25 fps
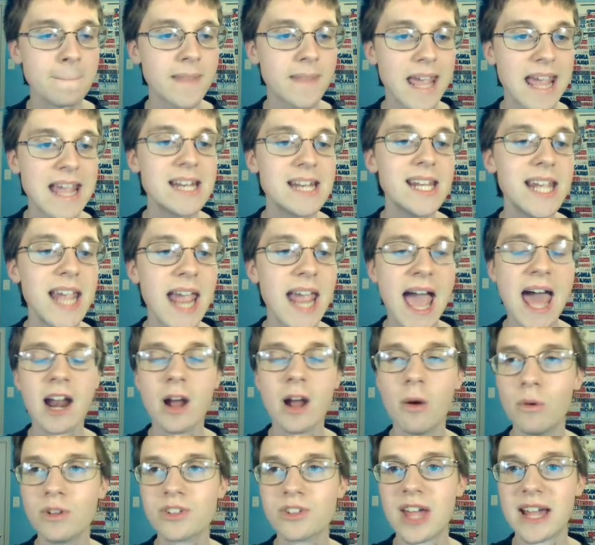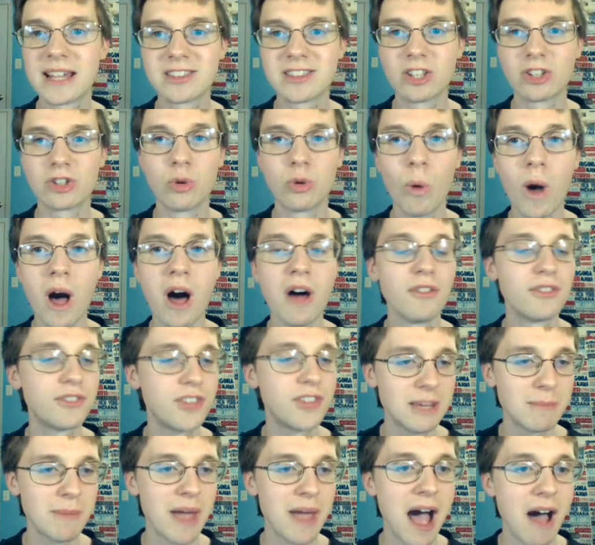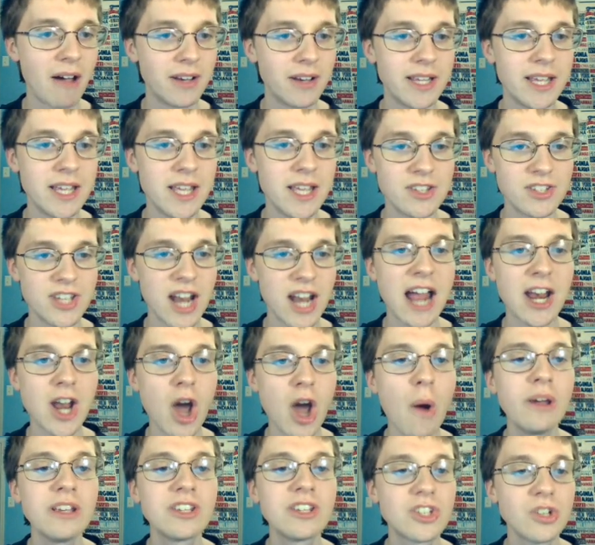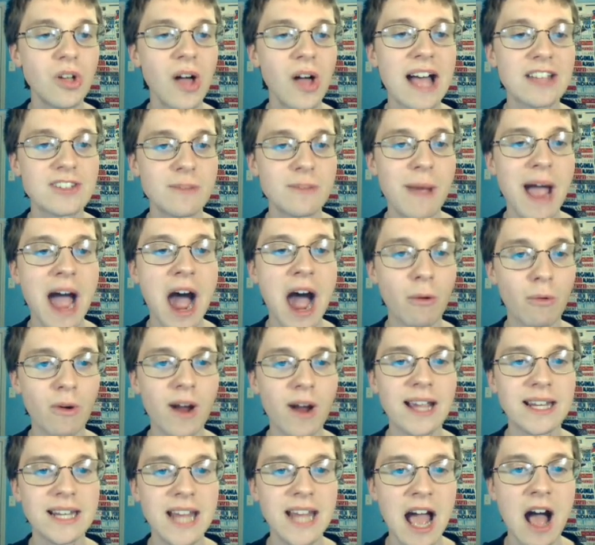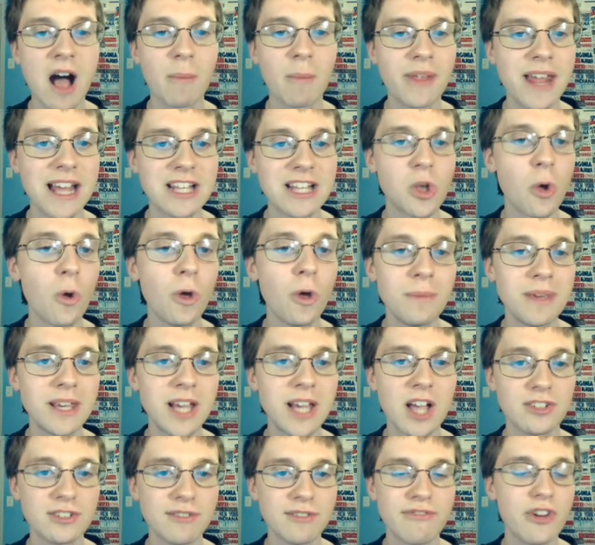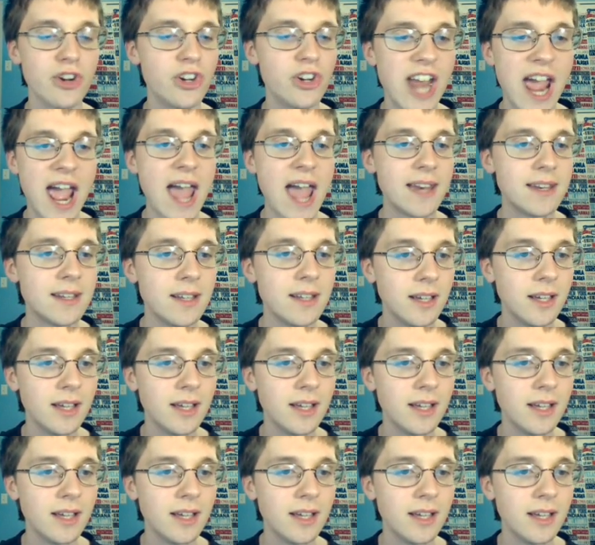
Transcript: Indiana was like the 12th team out in his. And I know he still has them out right now, but that's only because of their net.